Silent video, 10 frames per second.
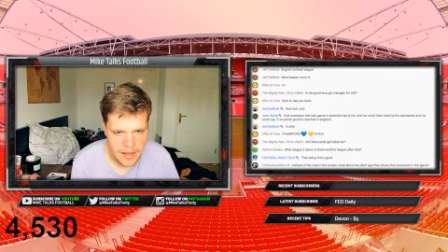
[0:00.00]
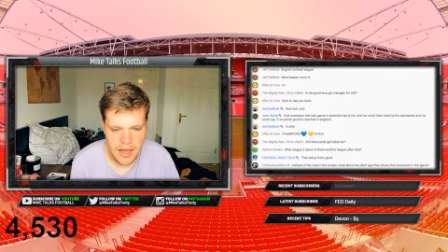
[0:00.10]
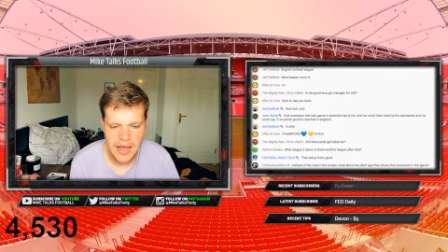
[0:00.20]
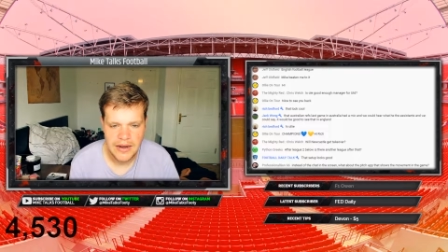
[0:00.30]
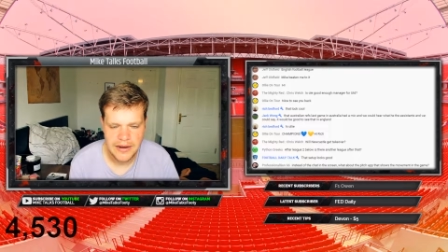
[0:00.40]

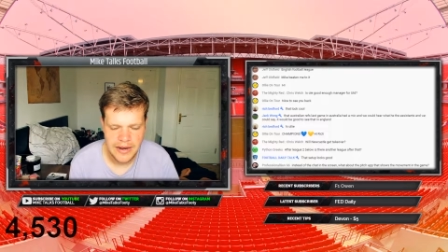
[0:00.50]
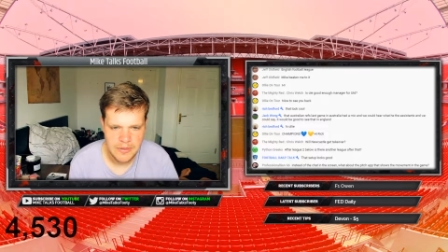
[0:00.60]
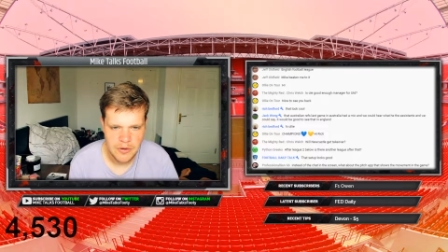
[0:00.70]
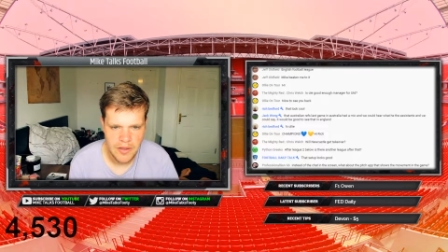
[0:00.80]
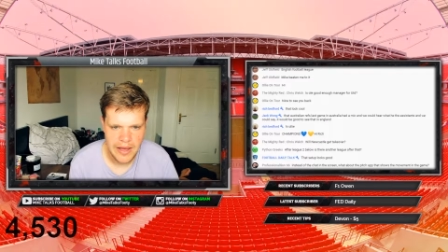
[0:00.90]
and then the
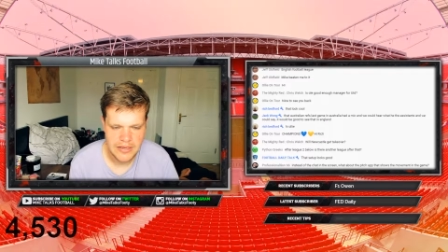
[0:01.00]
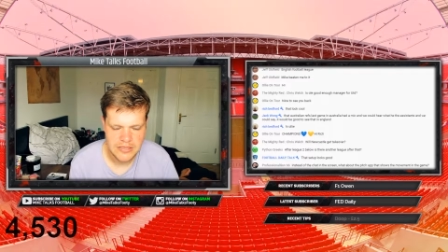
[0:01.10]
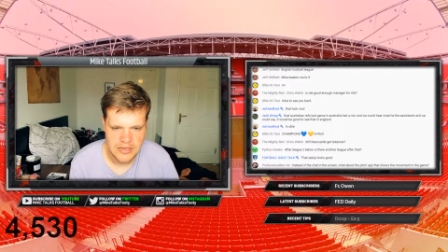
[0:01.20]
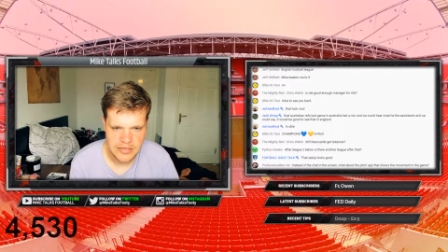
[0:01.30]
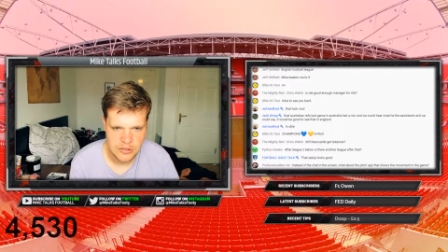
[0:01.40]
league below that is
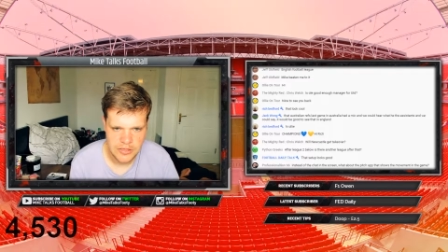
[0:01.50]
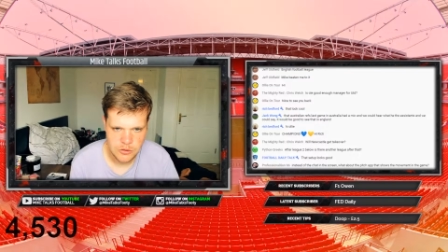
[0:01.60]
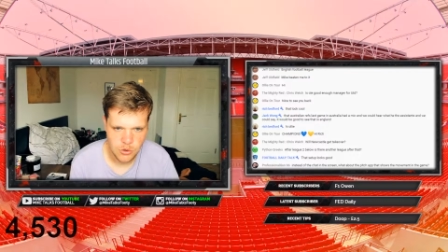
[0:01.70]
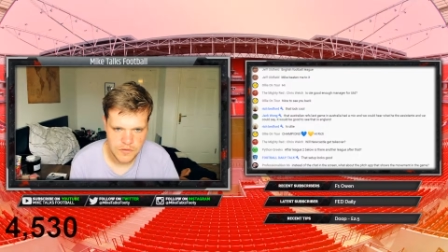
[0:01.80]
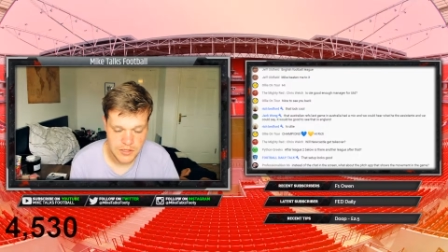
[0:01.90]
the National League
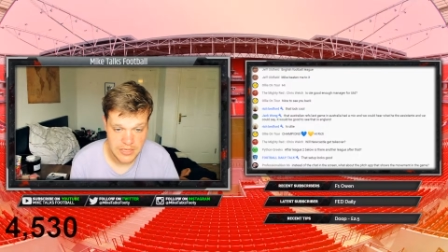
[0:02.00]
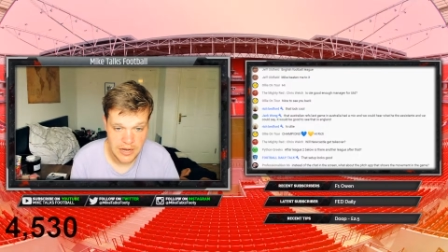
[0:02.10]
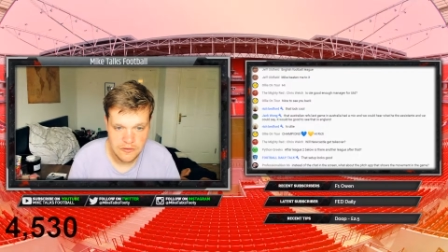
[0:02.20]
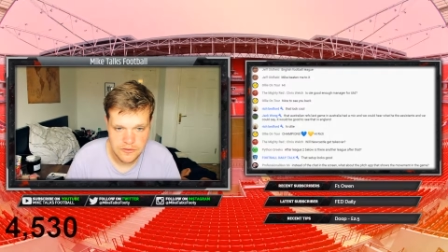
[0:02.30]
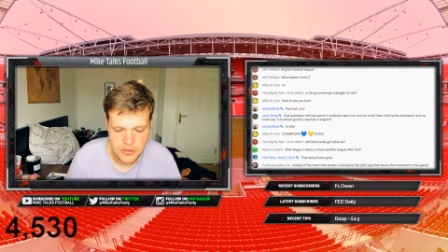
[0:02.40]
North and
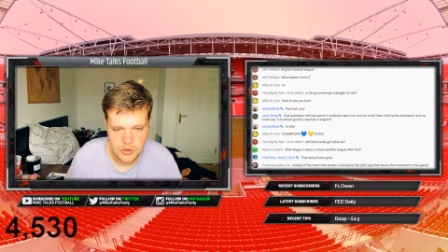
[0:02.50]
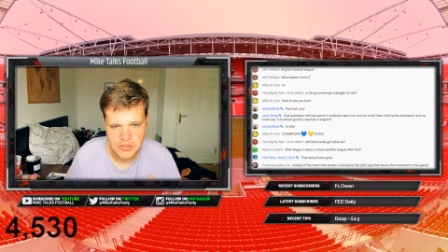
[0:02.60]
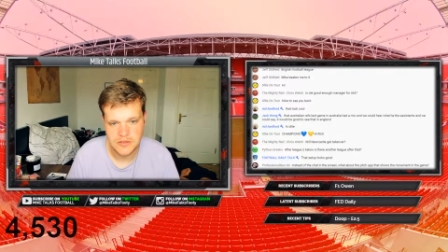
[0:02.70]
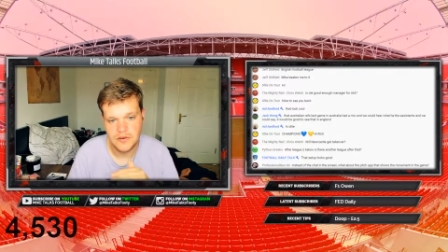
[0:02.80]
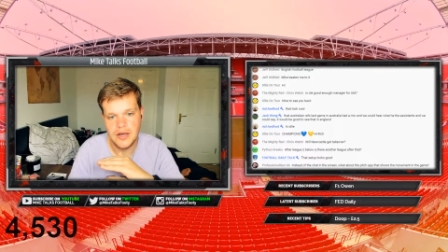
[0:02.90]
South, so it's
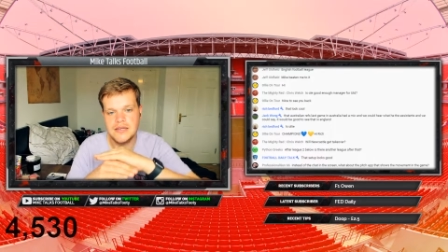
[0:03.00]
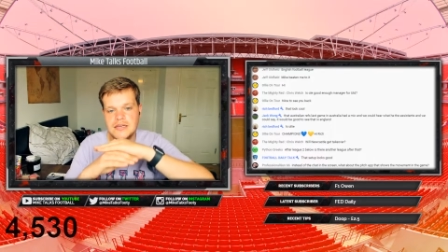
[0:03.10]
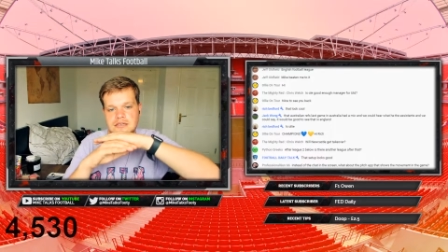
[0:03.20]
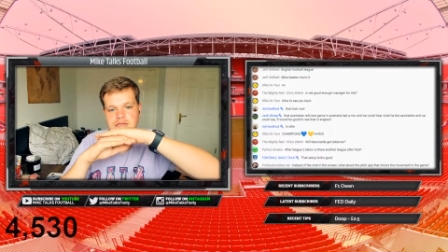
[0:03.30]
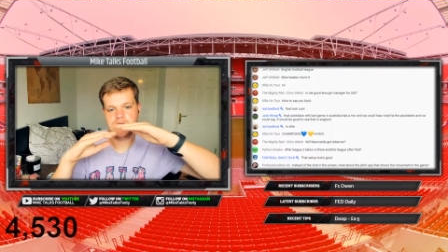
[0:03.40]

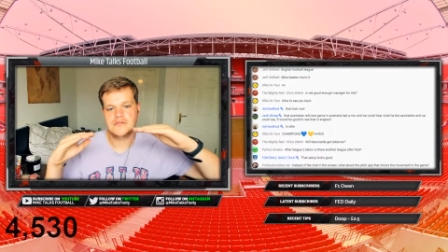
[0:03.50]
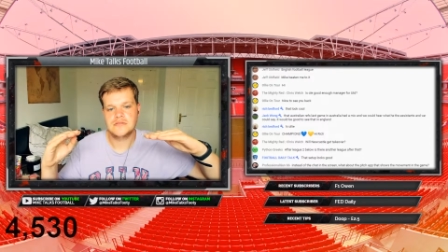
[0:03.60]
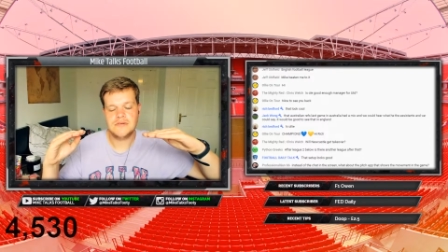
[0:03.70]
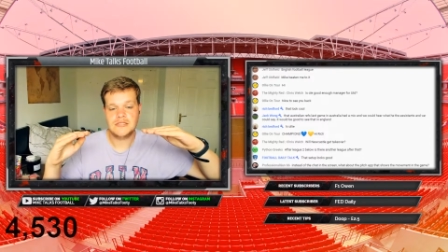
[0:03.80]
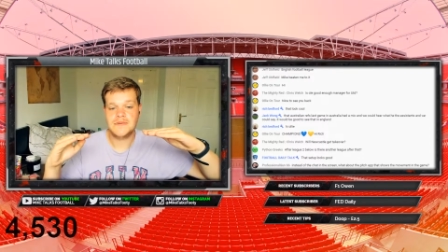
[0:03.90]
divided.
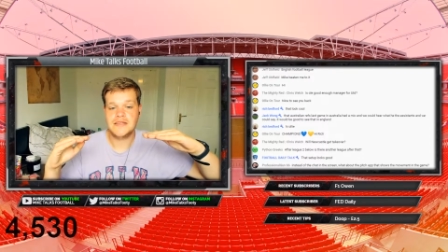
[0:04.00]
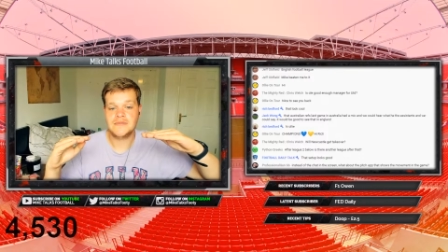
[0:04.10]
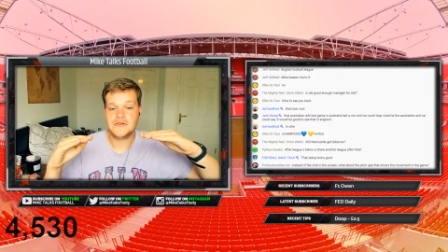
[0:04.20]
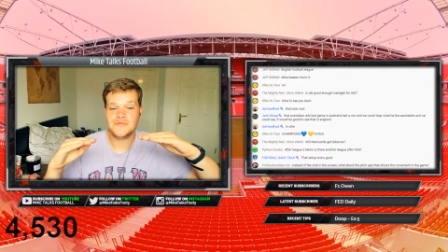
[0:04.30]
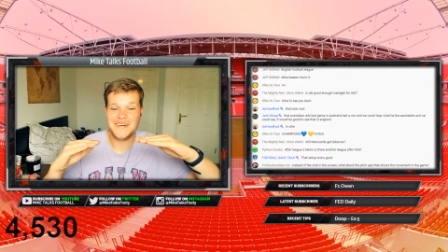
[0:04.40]
Meant to be in the
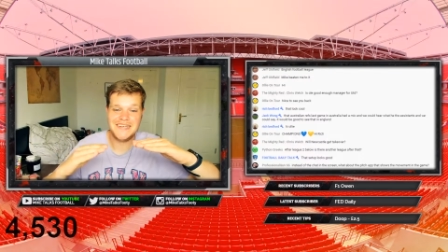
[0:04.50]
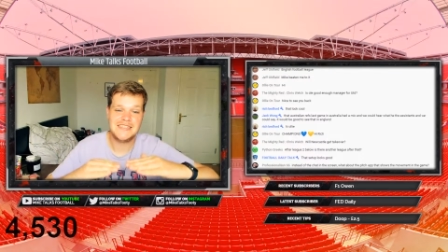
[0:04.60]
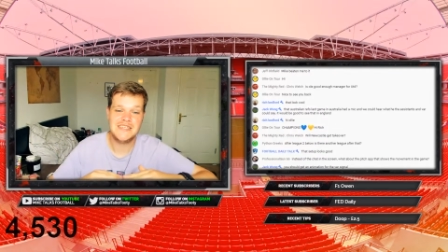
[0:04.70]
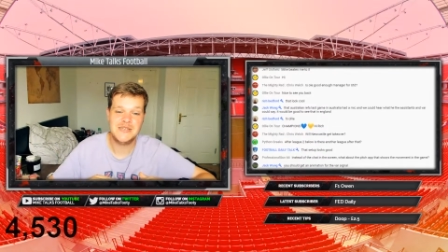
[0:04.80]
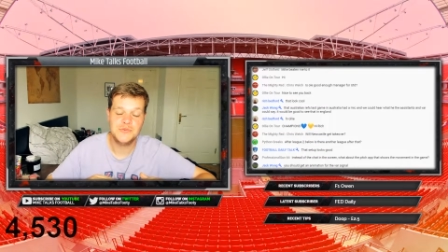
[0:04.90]
middle, but
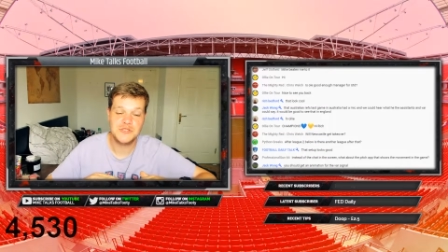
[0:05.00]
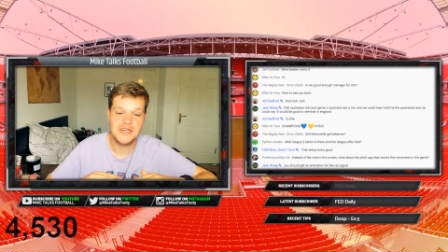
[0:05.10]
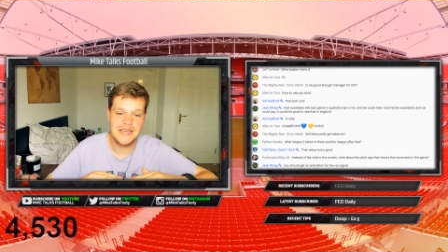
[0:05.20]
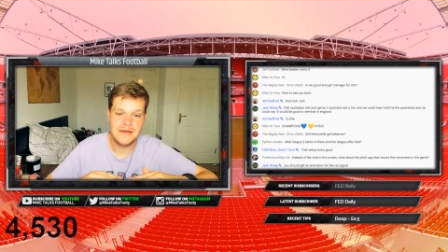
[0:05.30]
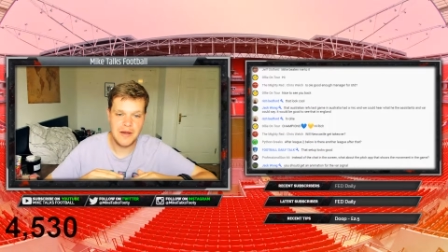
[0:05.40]
it's
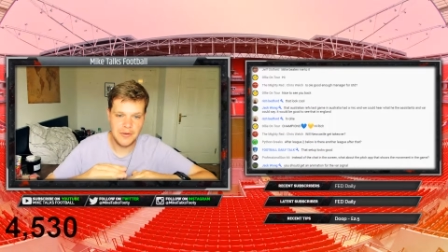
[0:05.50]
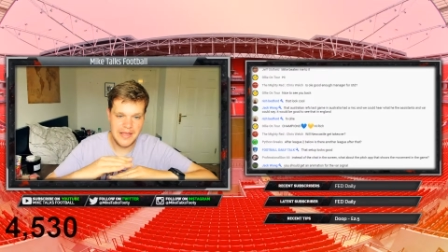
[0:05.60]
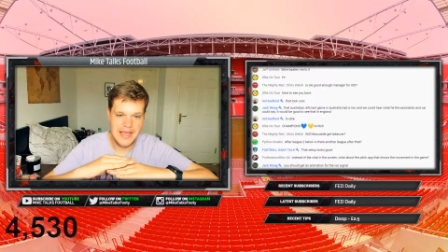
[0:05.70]
usually about...